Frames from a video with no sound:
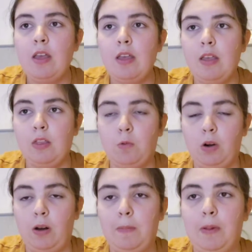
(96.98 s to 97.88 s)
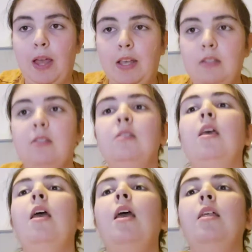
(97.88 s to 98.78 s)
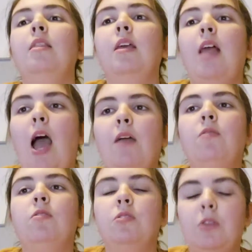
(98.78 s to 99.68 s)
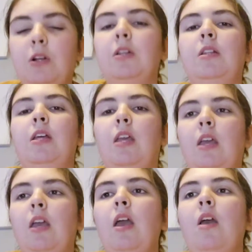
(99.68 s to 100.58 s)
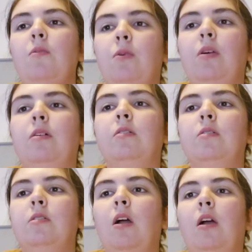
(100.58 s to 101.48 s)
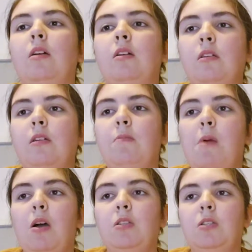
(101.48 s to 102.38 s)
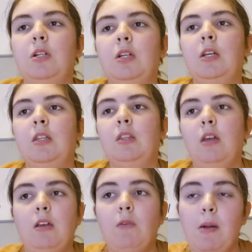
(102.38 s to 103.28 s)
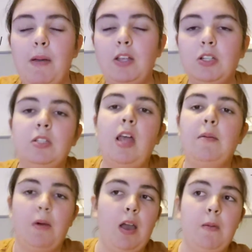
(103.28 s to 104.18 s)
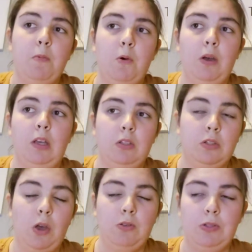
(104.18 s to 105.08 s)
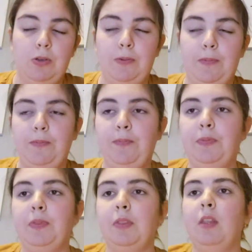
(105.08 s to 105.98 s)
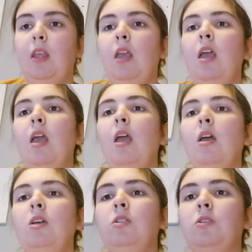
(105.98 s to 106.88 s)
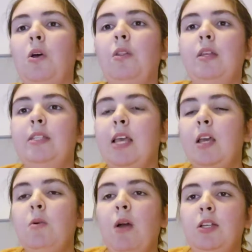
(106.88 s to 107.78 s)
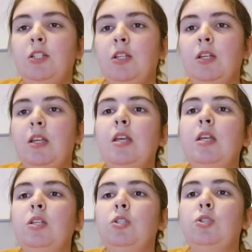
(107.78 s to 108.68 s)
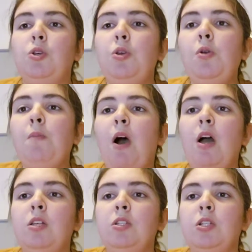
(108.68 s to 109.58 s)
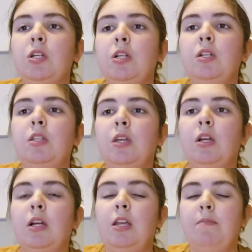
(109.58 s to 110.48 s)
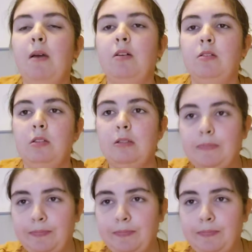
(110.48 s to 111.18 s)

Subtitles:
in the workplace, then I will certainly will start monitoring the web pages that my employees go to. So the second question is, do you monitor their emails?